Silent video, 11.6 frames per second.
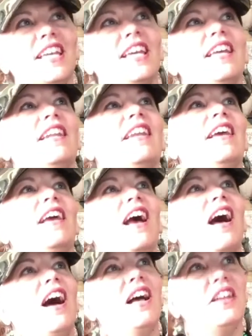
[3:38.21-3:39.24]
in
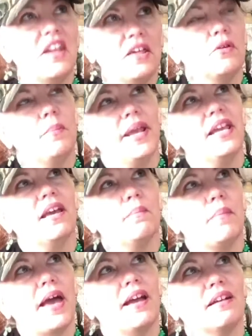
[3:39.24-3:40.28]
another makeup
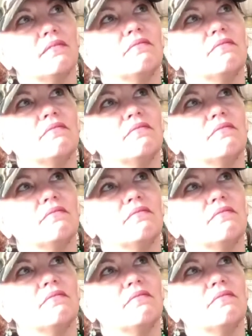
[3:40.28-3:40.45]
bag.